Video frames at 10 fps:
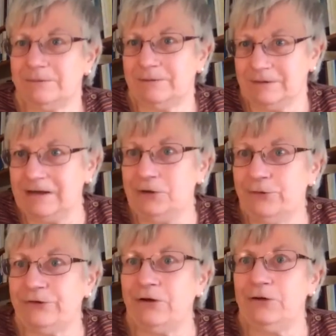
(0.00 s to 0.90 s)
year or
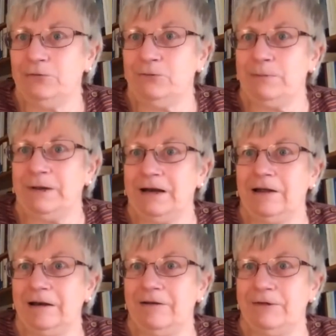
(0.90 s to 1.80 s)
so that we've been
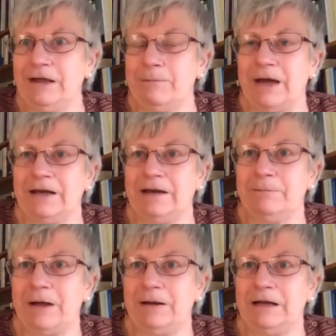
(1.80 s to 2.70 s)
living in
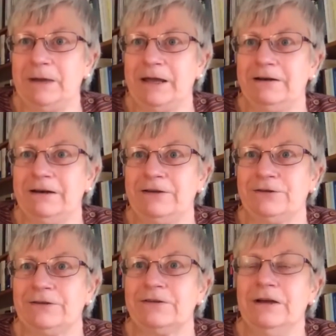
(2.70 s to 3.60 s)
pandemic
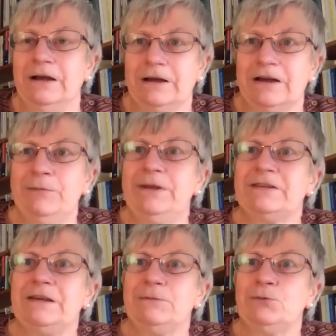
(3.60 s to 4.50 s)
conditions. Governments
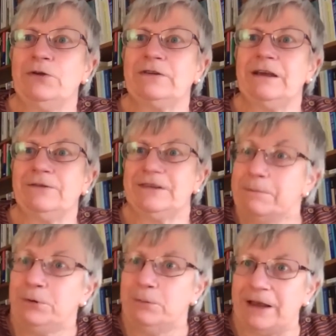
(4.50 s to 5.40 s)
seem to want to give
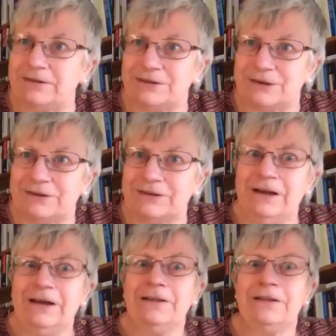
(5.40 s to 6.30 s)
simple messages.
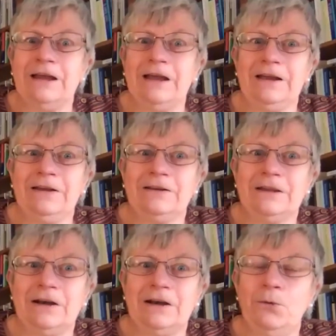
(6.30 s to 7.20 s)
They
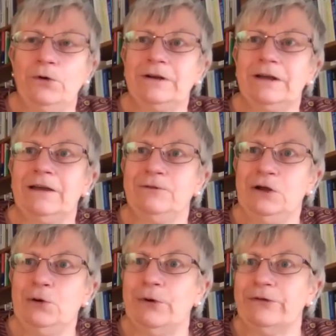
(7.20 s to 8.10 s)
don't want to give
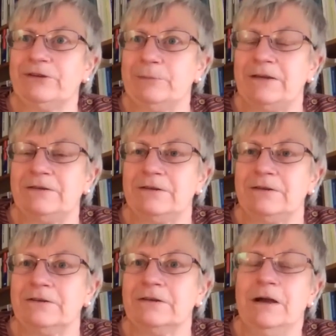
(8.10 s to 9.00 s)
nuanced
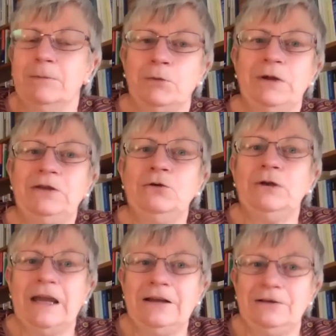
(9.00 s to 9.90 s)
messages, but we do
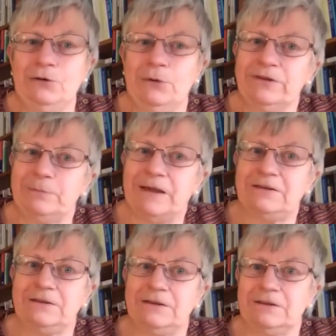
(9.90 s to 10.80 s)
need nuanced
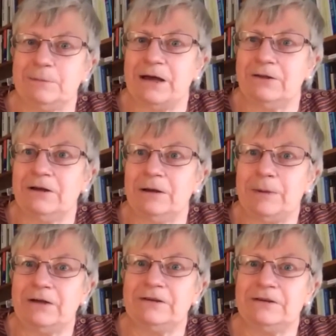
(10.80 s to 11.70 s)
messages
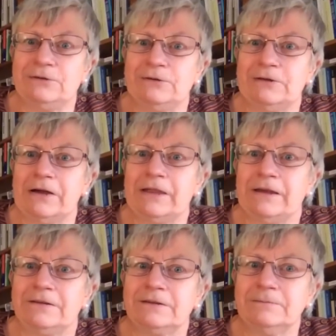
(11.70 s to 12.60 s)
about issues like
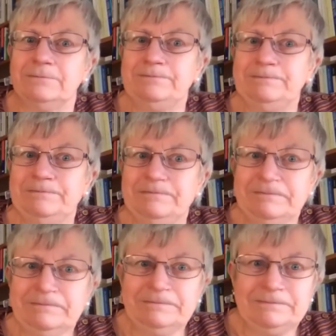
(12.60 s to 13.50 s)
this.
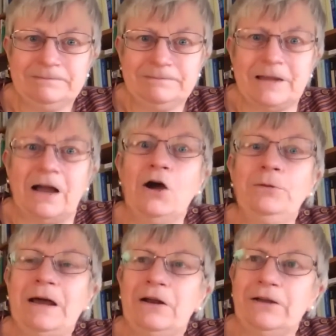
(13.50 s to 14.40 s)
I
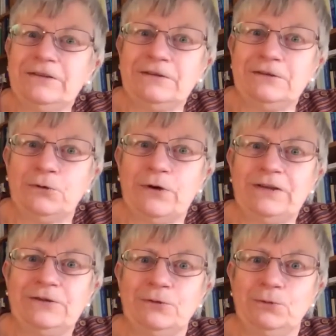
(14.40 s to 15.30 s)
hope that answers your
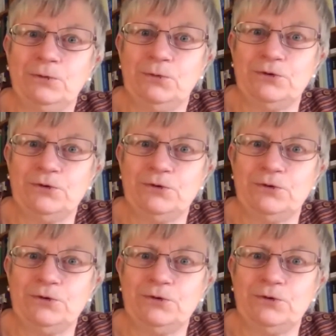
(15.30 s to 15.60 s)
question, Wu